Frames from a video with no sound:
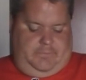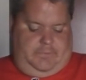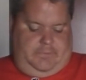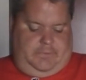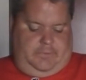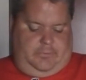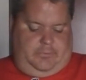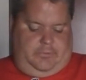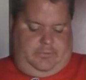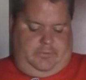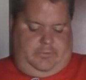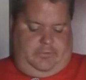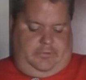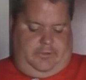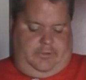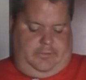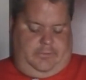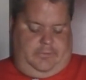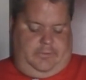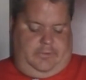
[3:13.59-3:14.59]
He was in the
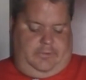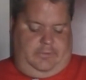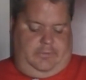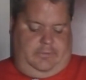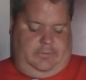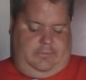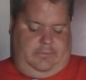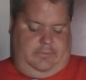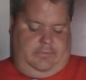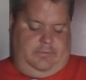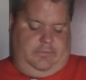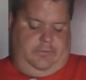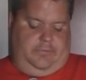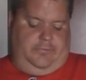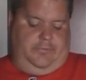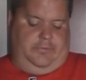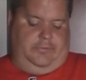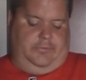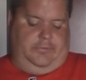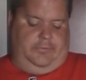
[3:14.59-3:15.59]
second round,
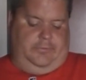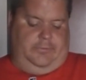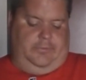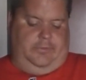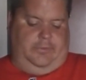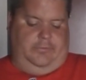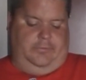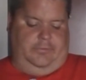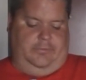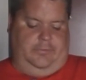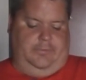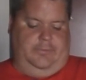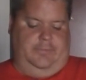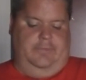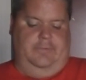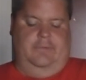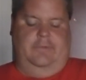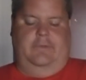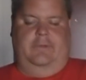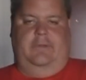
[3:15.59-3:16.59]
31st overall.
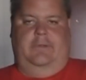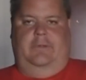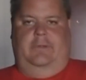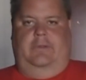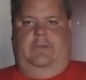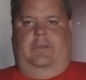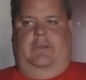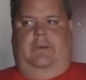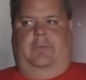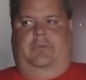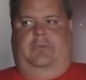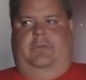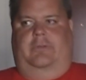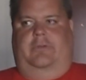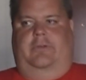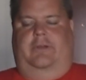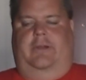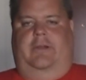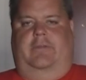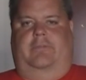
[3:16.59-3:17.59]
So that was the
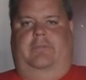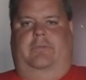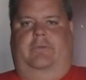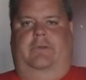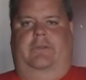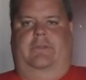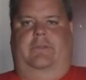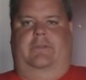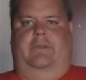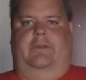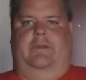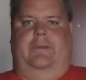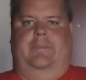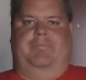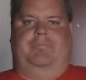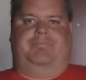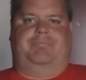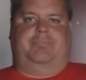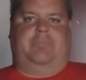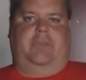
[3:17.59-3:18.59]
draft when
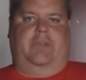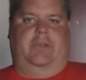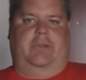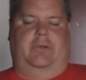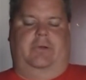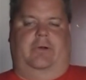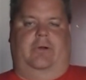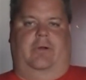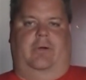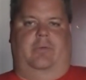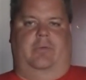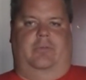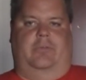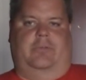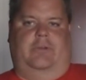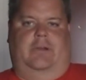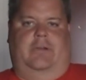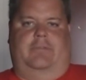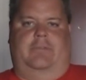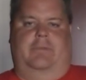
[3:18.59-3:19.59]
Taylor Hall was
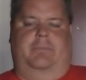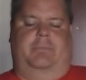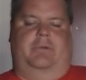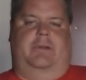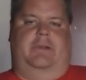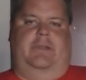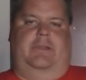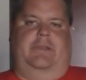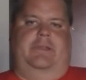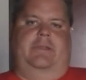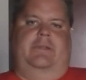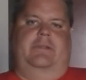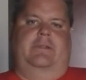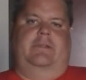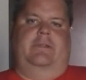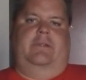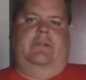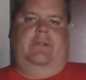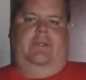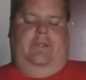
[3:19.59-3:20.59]
drafted by
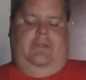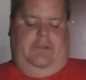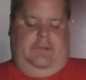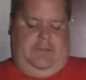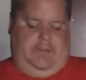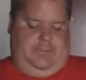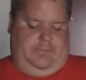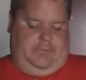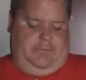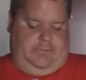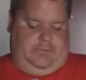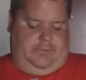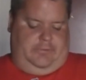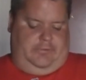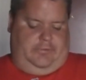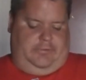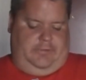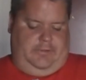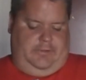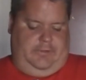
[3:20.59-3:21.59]
the Edmonton
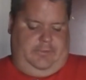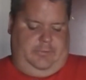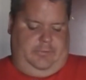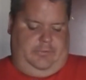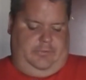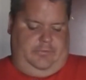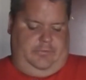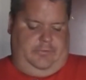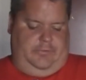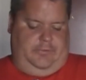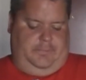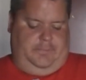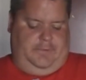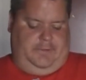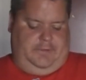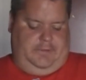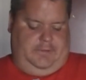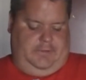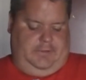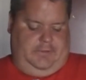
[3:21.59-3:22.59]
Oilers. He was the first
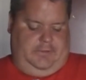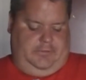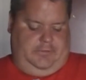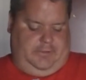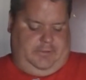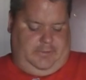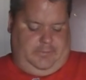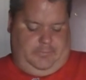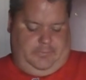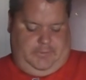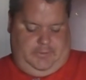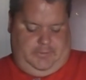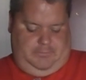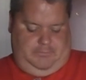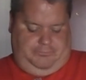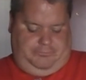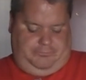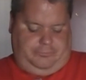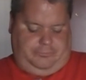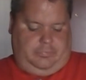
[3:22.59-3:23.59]
pick in the second round.